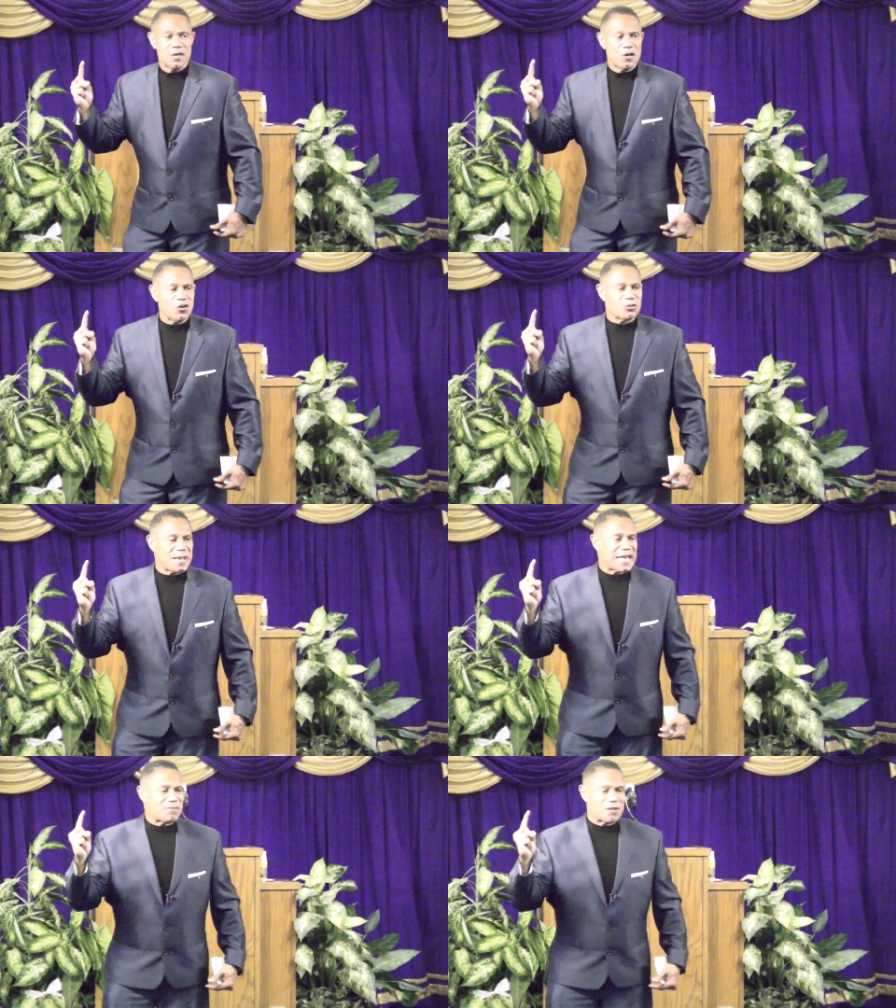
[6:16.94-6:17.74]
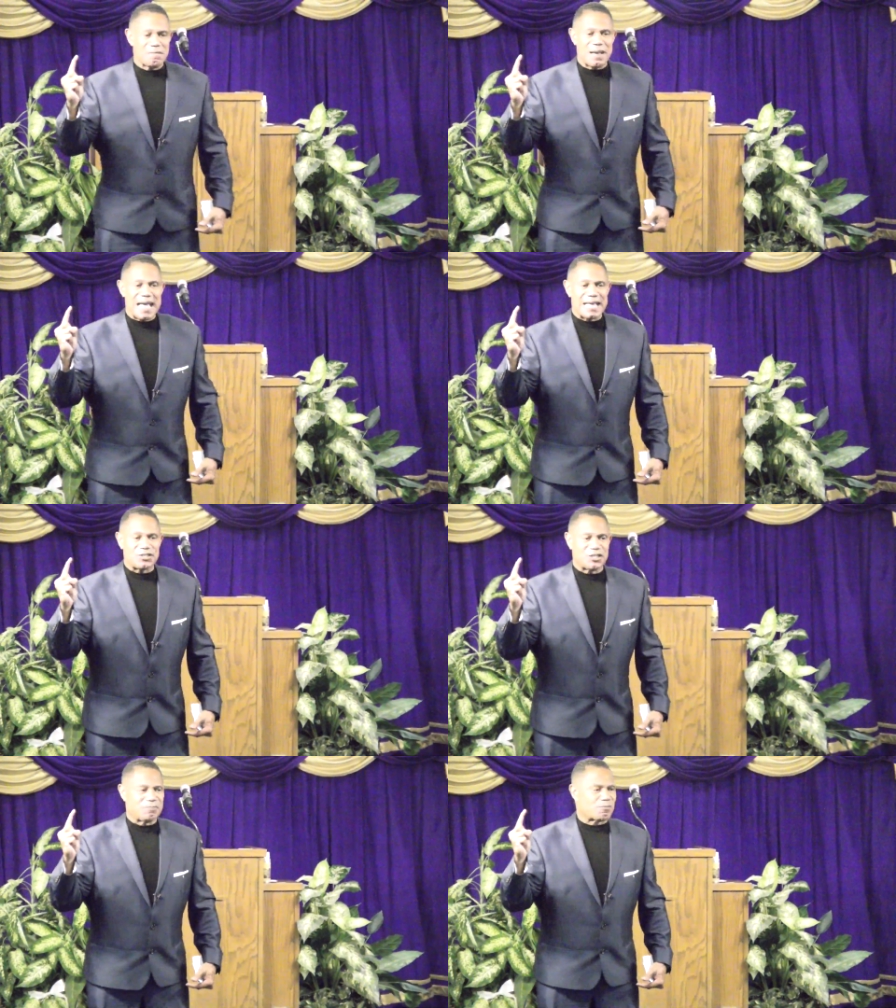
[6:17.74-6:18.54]
Who's made up your
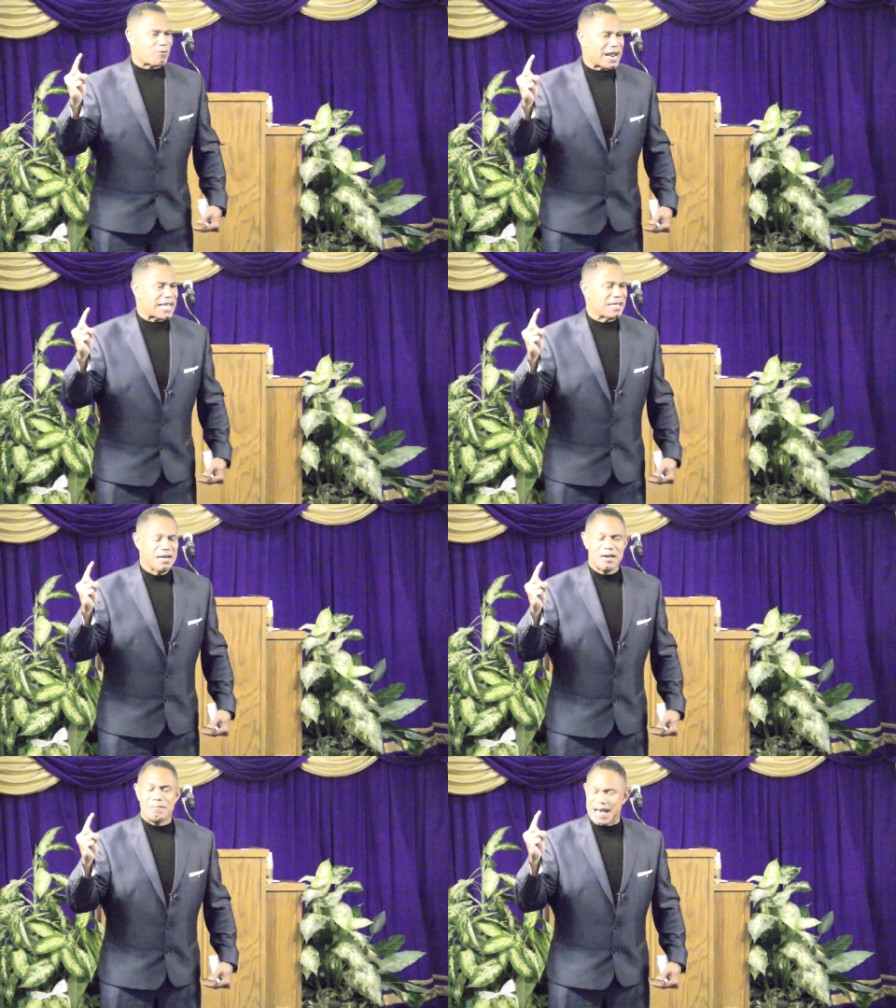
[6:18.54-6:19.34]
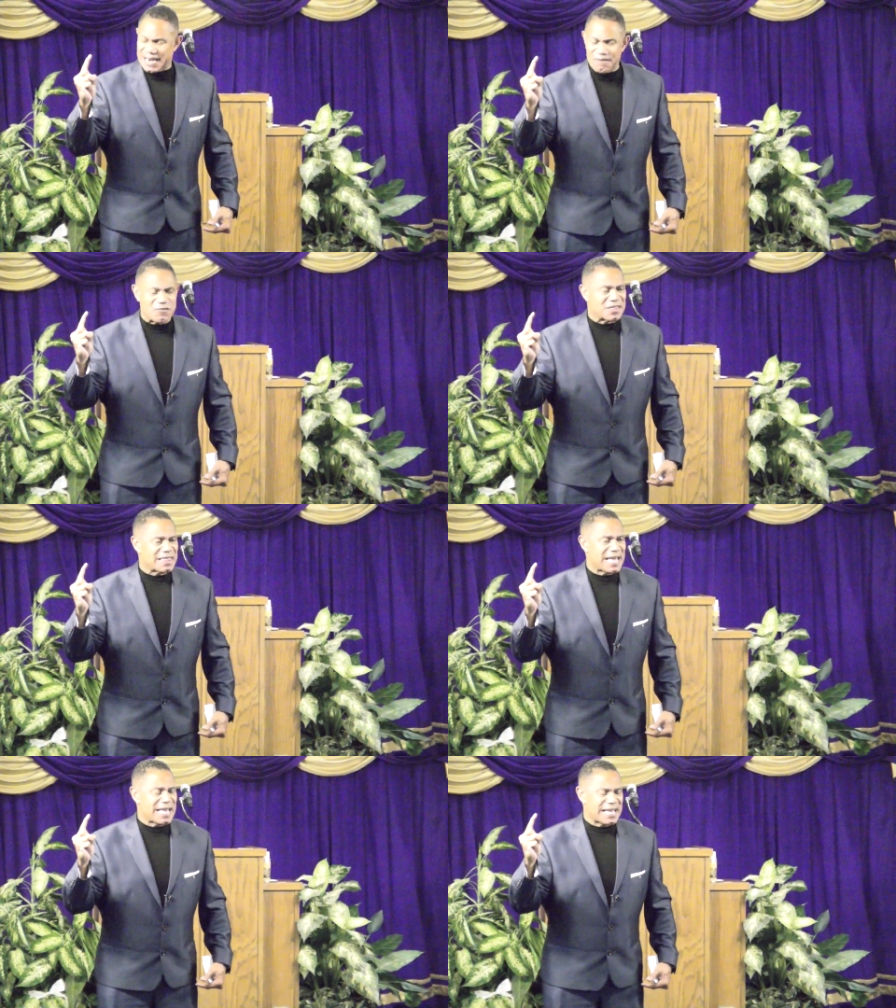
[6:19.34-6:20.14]
mind to pray about
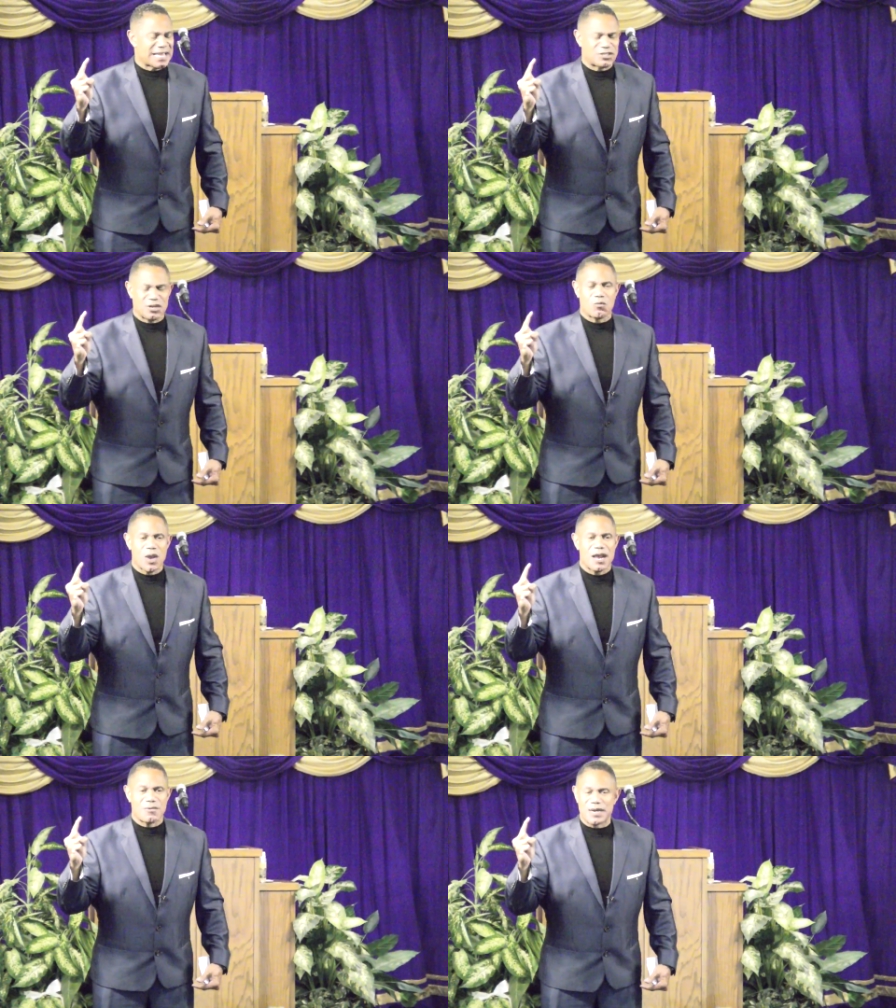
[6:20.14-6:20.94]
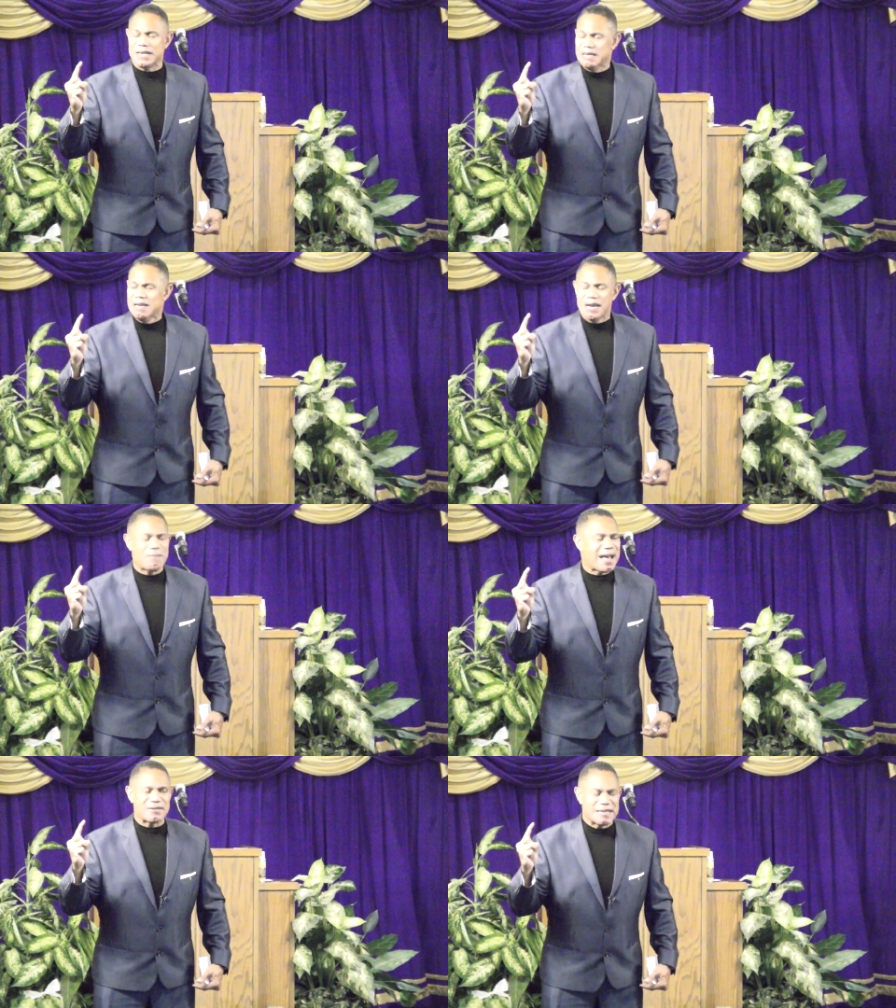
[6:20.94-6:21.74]
everything and to worry
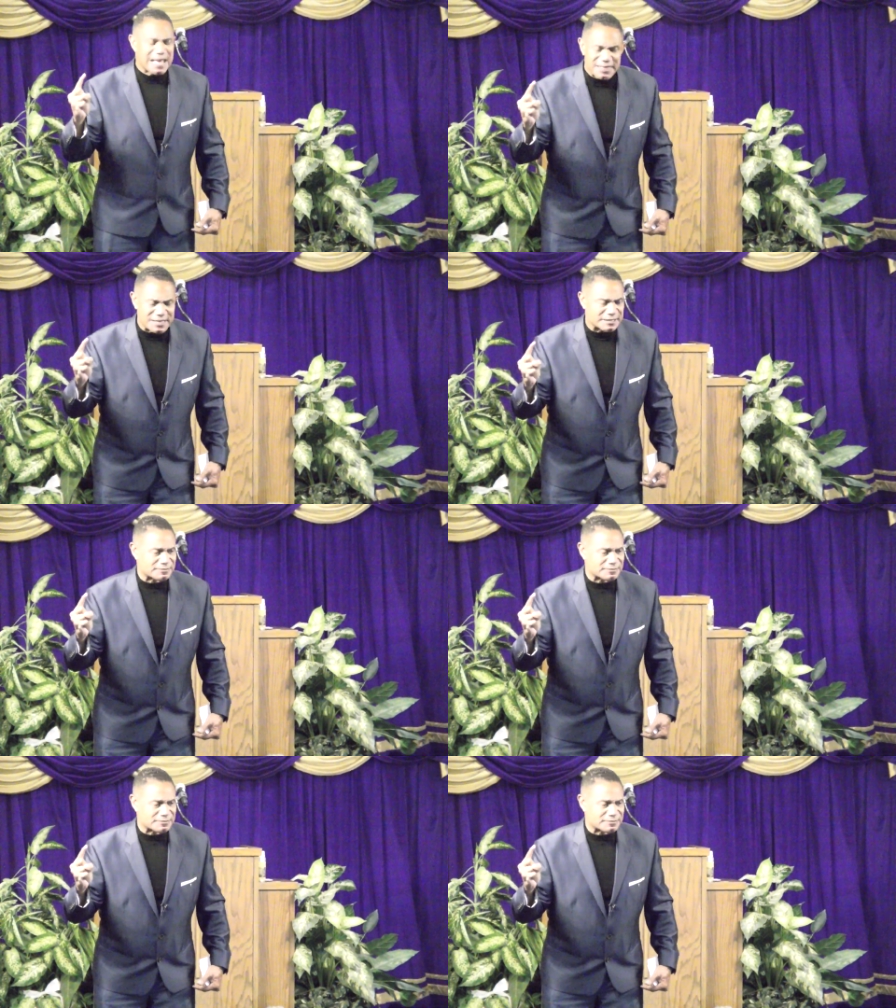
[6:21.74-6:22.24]
about nothing?